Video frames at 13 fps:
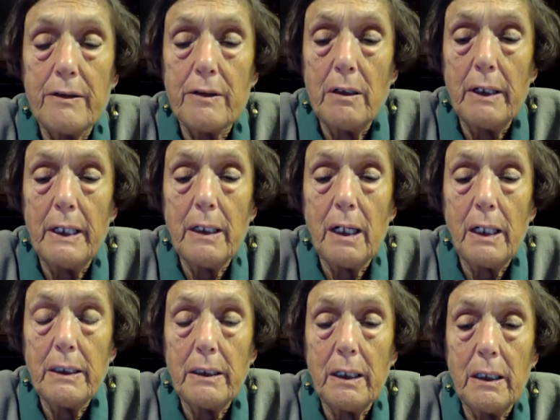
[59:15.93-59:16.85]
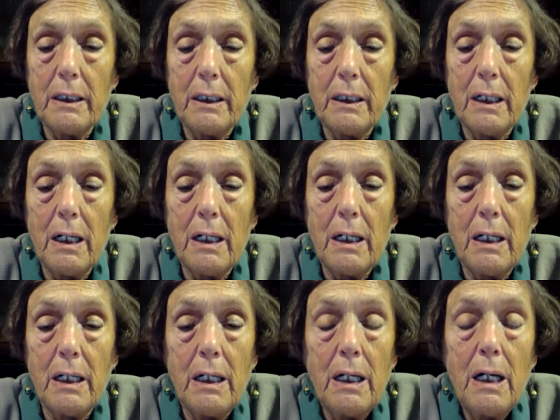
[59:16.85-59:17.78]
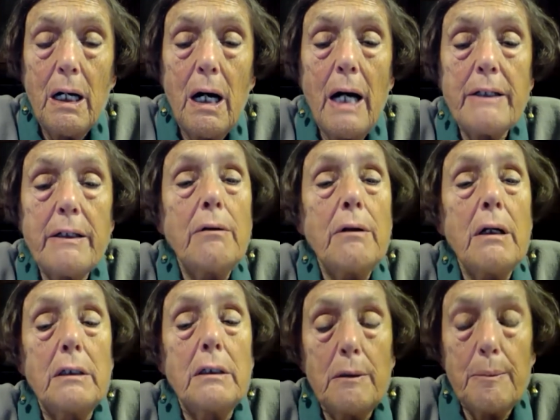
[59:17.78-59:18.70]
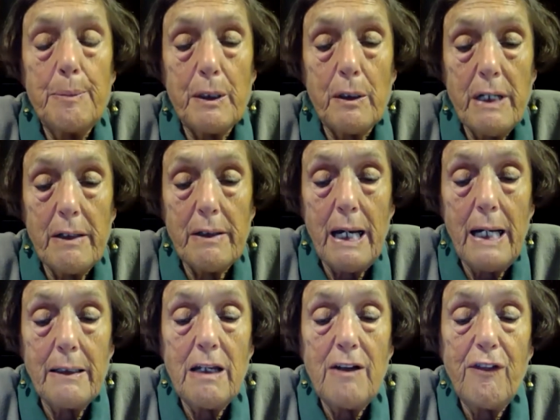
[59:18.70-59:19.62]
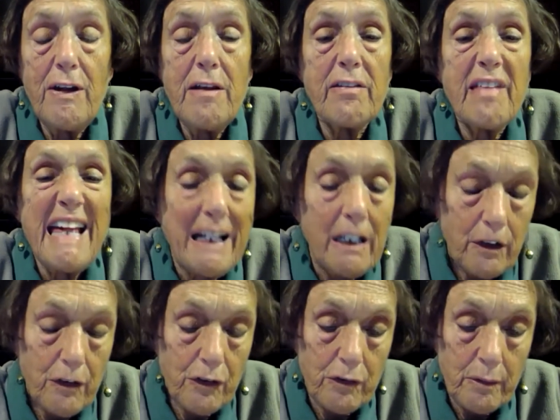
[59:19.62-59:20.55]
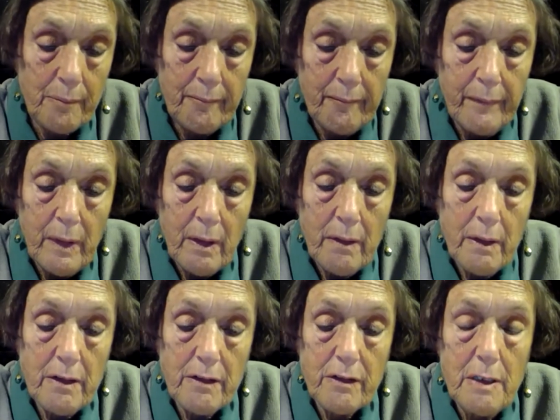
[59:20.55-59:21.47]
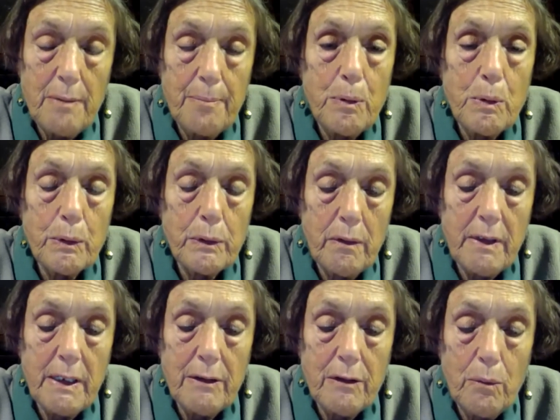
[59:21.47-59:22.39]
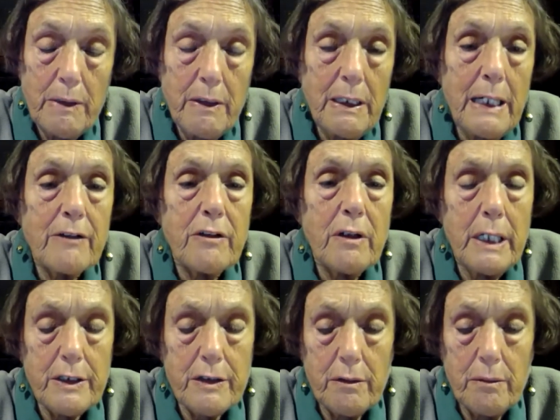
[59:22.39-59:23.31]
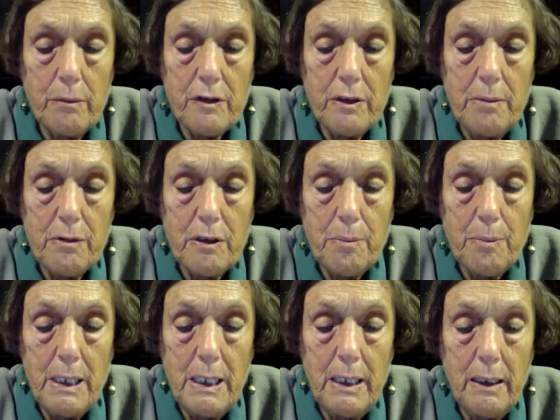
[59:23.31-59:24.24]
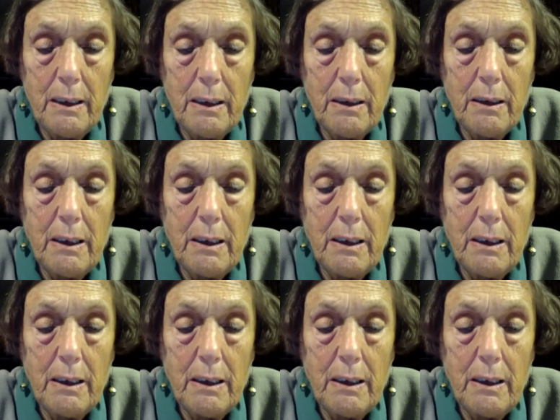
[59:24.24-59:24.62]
So I don't know. But on the other hand, if he thinks that it's an important thing to win the next election, which seems to be...